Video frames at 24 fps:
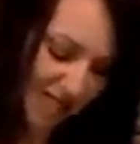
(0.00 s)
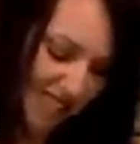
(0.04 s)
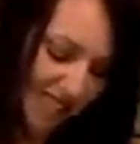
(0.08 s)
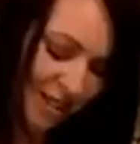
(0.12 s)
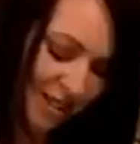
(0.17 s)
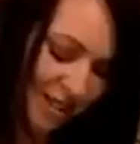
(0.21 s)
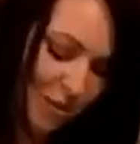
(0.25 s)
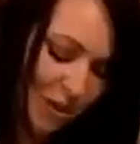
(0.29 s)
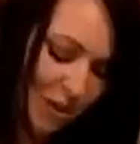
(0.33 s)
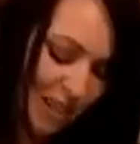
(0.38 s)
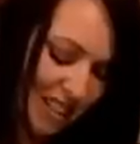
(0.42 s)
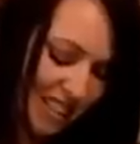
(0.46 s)

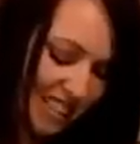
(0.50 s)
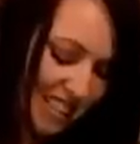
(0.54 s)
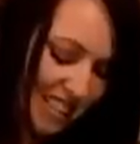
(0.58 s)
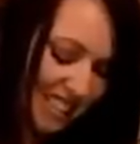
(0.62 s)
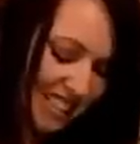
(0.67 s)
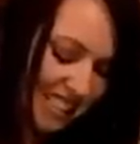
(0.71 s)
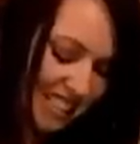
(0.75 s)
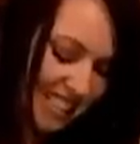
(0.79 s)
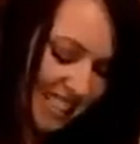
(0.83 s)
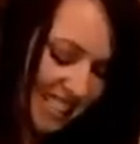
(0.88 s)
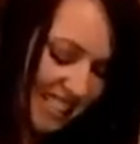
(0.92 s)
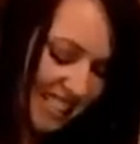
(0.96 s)
Because what
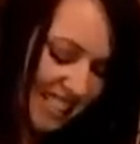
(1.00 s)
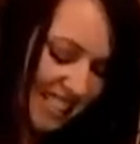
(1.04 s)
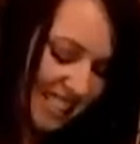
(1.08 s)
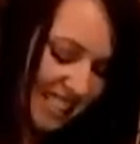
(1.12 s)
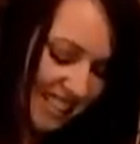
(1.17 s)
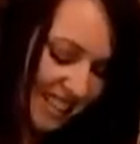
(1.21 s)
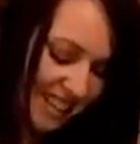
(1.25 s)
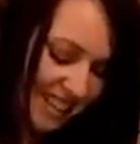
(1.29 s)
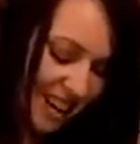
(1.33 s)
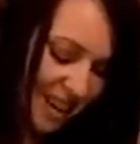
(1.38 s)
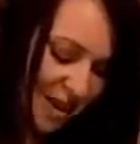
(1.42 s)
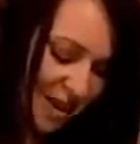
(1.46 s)
it is,
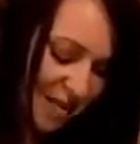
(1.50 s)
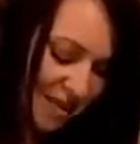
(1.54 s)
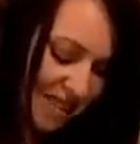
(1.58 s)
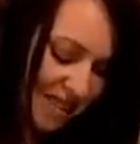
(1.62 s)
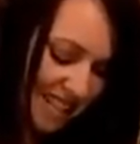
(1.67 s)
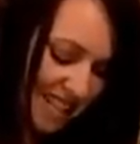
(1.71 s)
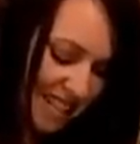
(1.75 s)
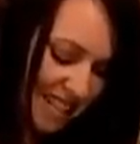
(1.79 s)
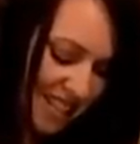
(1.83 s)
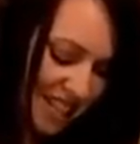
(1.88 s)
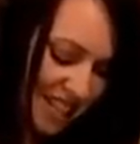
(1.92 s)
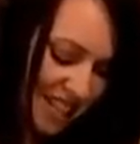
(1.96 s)
it's a
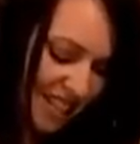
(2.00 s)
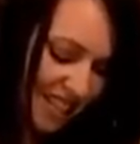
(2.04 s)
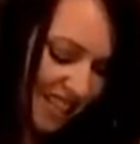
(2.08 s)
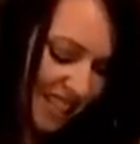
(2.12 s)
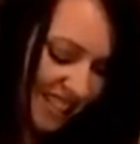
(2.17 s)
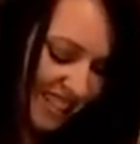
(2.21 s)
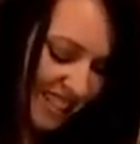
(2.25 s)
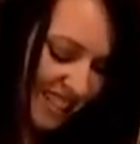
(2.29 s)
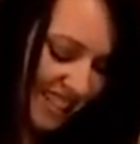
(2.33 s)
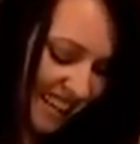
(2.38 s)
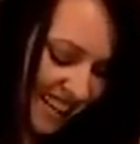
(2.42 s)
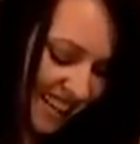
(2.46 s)

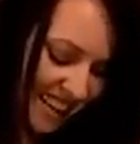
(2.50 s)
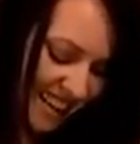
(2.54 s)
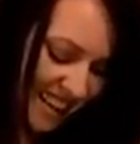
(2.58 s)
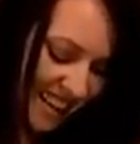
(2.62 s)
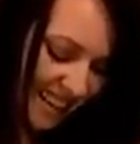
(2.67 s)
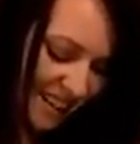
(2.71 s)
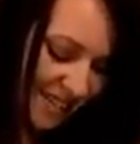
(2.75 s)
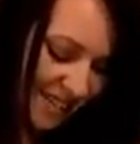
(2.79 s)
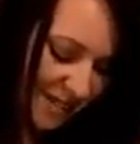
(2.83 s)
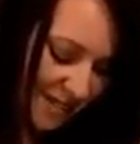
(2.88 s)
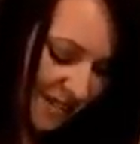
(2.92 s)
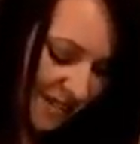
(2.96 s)
combination
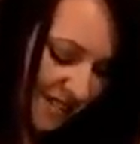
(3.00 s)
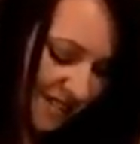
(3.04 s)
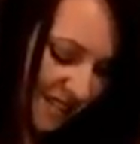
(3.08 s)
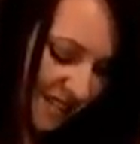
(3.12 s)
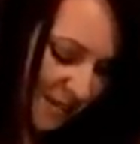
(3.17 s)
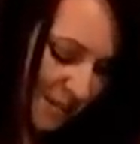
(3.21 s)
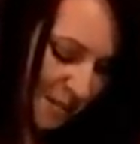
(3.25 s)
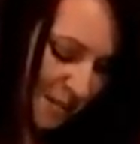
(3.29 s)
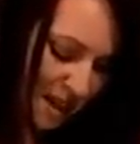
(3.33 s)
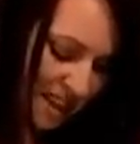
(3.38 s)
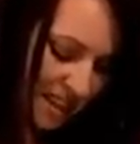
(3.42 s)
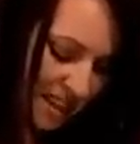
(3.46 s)
of
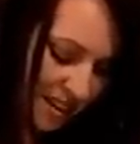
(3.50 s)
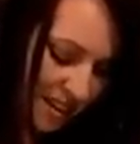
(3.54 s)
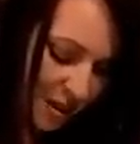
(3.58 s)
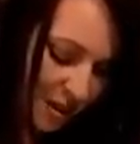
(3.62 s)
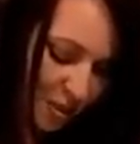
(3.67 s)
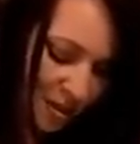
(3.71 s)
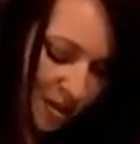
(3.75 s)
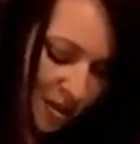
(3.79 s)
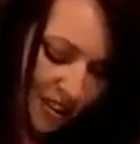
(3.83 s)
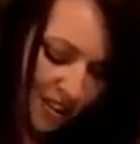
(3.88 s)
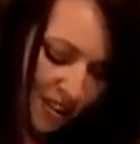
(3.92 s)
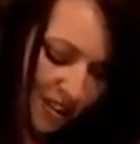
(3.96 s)
the
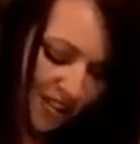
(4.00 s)
mango